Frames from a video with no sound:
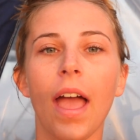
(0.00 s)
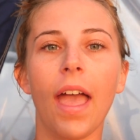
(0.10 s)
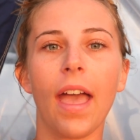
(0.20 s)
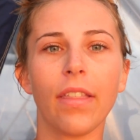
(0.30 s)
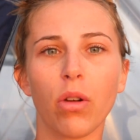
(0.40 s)

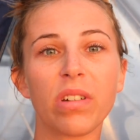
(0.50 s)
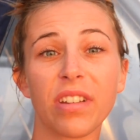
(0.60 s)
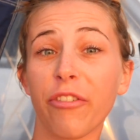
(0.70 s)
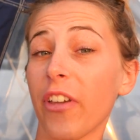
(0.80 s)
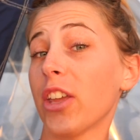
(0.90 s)
and there was
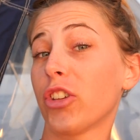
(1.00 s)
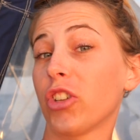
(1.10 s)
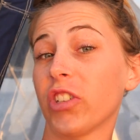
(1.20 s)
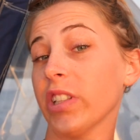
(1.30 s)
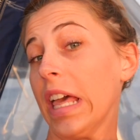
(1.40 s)
a fish
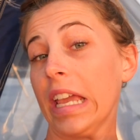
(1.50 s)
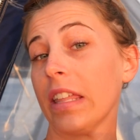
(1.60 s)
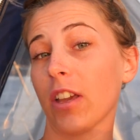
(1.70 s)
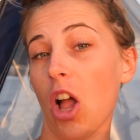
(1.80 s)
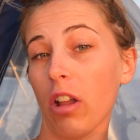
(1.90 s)
just laying
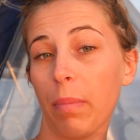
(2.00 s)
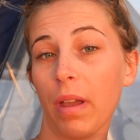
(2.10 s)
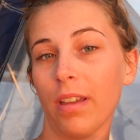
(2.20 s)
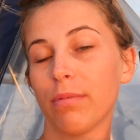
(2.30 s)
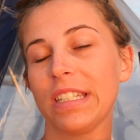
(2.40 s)
in the
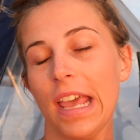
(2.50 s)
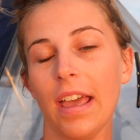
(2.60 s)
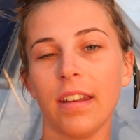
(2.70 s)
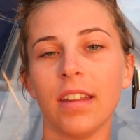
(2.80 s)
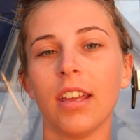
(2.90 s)
cockpit. It was
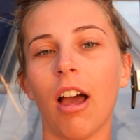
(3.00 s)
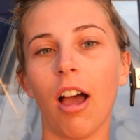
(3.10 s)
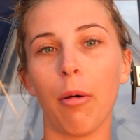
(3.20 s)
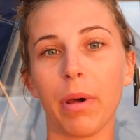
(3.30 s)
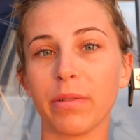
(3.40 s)
dead,
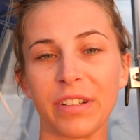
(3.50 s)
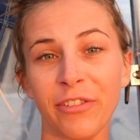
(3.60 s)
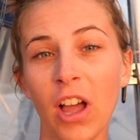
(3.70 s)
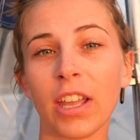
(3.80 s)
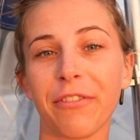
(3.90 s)
but it was a
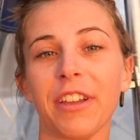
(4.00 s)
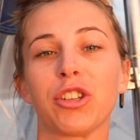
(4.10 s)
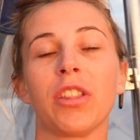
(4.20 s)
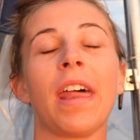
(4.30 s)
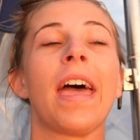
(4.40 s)
flying
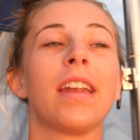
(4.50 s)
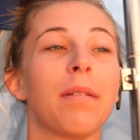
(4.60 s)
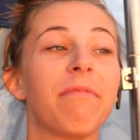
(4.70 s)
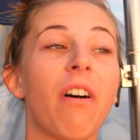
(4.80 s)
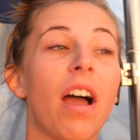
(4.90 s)
fish, and then I ended
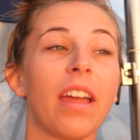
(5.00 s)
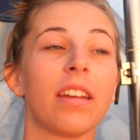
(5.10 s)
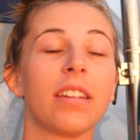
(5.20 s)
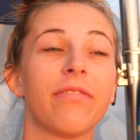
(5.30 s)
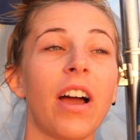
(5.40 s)
up
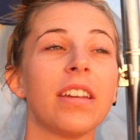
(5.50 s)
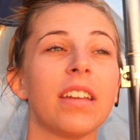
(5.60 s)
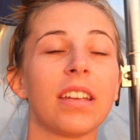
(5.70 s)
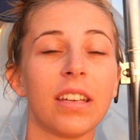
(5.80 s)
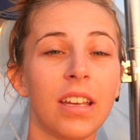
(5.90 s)

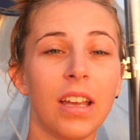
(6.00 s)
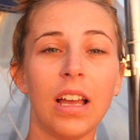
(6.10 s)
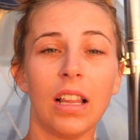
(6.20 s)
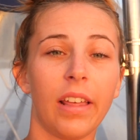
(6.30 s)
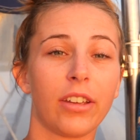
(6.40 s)
finding
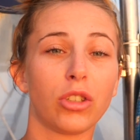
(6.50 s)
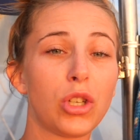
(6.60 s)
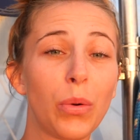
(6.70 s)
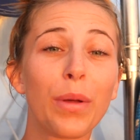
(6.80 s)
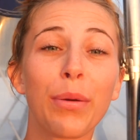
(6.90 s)
like
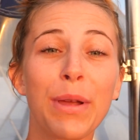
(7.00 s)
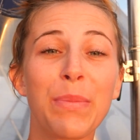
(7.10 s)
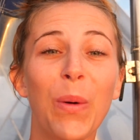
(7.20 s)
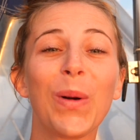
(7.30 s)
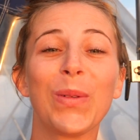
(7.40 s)
2 or 3
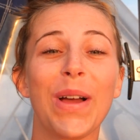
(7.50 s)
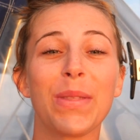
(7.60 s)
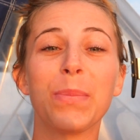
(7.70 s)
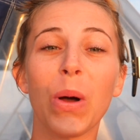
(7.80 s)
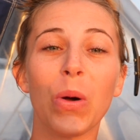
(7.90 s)
more around
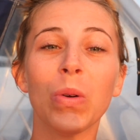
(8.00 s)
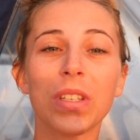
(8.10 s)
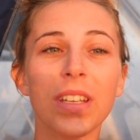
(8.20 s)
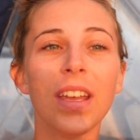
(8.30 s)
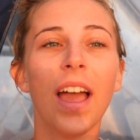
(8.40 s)
the
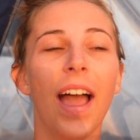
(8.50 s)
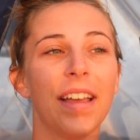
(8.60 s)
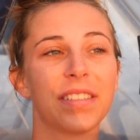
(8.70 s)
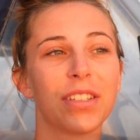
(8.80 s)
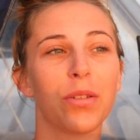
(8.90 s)
boat.
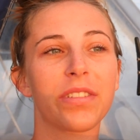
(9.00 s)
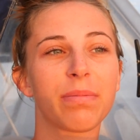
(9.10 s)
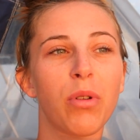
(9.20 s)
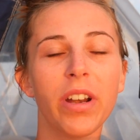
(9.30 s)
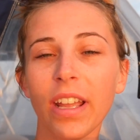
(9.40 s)
And so this
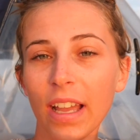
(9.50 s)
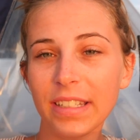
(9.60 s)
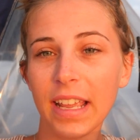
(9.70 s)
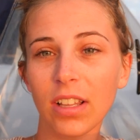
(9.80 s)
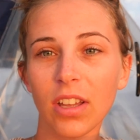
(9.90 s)
morning I
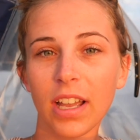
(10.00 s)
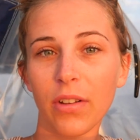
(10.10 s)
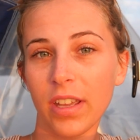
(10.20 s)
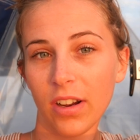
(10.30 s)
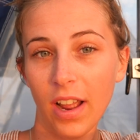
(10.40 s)
take a look out
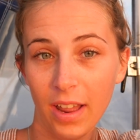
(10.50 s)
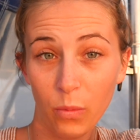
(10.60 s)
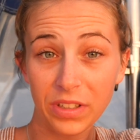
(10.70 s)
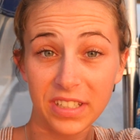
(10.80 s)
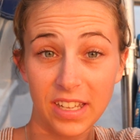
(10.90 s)
here, and
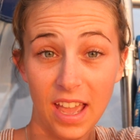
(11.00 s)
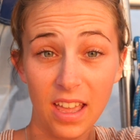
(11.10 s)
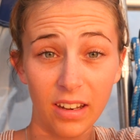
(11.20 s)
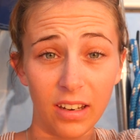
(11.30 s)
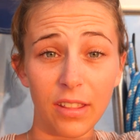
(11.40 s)
once
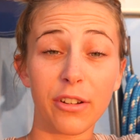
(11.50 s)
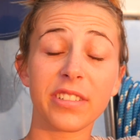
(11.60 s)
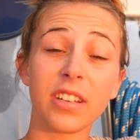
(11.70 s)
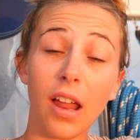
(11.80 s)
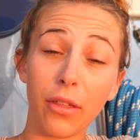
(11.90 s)
again there's
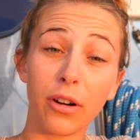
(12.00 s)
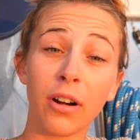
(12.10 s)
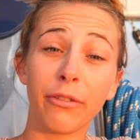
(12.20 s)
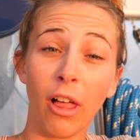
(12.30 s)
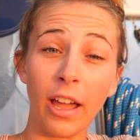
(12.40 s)

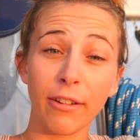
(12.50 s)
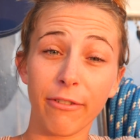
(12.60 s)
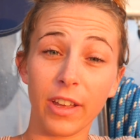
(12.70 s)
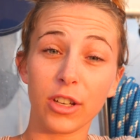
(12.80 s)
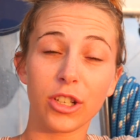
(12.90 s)
another flying
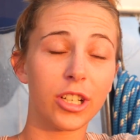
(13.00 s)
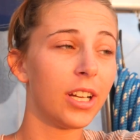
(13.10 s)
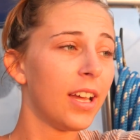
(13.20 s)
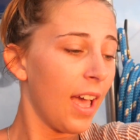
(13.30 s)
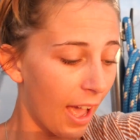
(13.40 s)
fish.
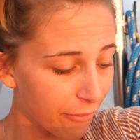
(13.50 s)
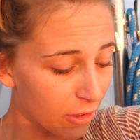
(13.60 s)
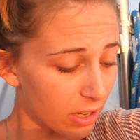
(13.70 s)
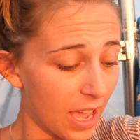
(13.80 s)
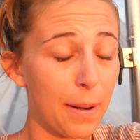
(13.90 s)
I
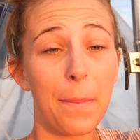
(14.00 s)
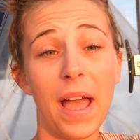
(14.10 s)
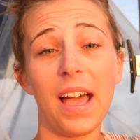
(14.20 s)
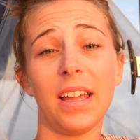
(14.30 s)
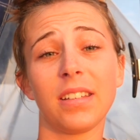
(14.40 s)
feel kind of
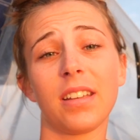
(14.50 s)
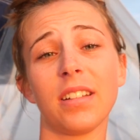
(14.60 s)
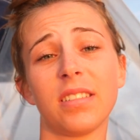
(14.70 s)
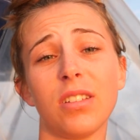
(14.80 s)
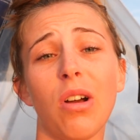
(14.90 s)
bad
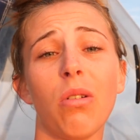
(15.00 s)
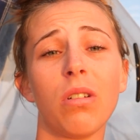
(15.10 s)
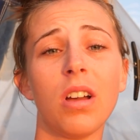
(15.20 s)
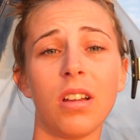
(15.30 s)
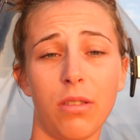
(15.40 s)
because
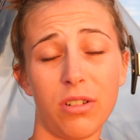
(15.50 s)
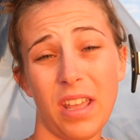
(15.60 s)
they're